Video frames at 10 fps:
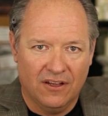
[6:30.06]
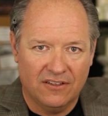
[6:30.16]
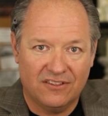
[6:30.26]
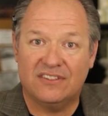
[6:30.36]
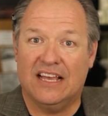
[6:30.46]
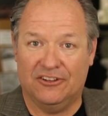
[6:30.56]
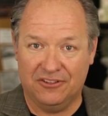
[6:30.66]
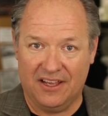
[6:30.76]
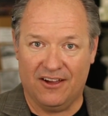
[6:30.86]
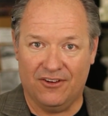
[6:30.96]
settle
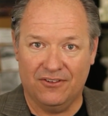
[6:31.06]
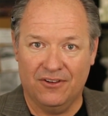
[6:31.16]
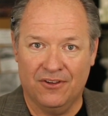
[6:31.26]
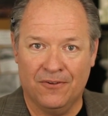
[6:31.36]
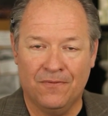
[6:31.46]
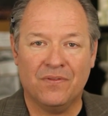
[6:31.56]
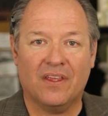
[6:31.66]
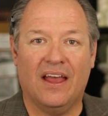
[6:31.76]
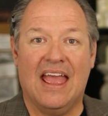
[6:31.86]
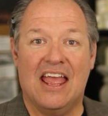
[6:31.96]
down
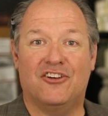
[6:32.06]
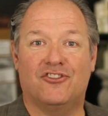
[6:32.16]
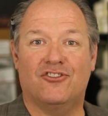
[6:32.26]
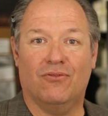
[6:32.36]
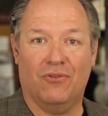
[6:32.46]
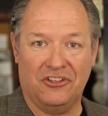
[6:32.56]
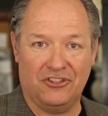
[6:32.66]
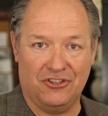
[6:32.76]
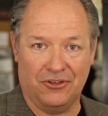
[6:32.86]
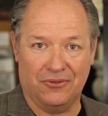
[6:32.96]
and
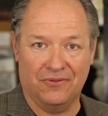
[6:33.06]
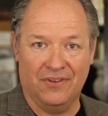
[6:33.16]
trust you.